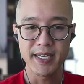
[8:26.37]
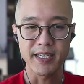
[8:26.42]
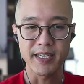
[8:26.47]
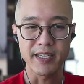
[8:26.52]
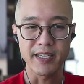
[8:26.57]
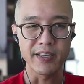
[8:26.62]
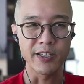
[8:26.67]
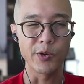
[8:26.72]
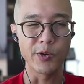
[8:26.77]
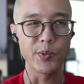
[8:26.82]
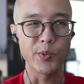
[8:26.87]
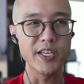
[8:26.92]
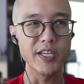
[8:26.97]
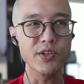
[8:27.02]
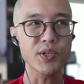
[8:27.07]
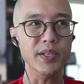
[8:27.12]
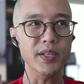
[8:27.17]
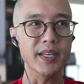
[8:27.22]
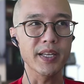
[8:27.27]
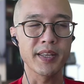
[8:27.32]
you know, we
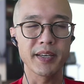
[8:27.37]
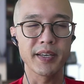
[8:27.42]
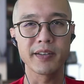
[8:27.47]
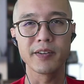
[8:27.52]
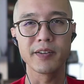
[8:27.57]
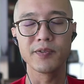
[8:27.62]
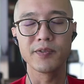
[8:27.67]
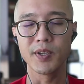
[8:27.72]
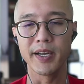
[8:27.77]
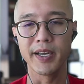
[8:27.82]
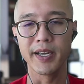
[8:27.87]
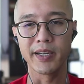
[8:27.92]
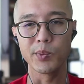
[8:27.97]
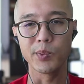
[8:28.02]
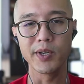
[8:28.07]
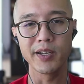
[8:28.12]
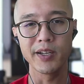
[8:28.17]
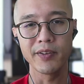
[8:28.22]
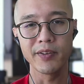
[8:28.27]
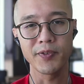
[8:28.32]
usually think of like,
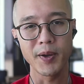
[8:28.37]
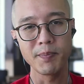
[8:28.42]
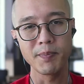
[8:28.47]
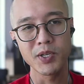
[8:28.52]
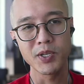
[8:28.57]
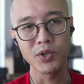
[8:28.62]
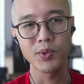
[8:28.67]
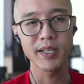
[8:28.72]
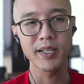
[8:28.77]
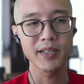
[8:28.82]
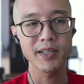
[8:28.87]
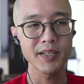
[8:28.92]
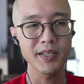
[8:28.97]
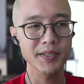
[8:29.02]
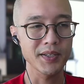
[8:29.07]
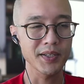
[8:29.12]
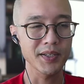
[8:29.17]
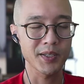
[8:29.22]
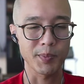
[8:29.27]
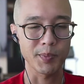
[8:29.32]
well, if I'm doing these
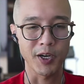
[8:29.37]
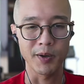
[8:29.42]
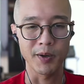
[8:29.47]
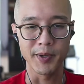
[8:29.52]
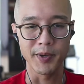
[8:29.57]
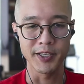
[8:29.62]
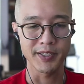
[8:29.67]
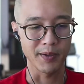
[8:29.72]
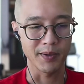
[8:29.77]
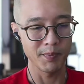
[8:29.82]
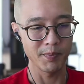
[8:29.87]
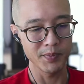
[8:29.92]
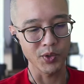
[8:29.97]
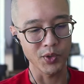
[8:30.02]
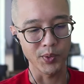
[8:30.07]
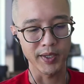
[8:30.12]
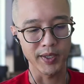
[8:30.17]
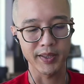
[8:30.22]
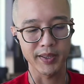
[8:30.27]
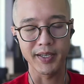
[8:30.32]
experiments, I'm
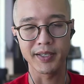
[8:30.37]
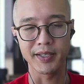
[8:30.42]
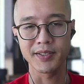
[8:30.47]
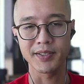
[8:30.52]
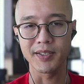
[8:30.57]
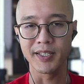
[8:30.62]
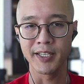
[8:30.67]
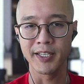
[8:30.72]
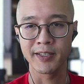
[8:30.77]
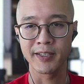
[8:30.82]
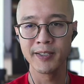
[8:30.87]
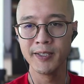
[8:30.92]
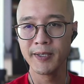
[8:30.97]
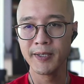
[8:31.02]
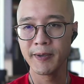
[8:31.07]
doing things like,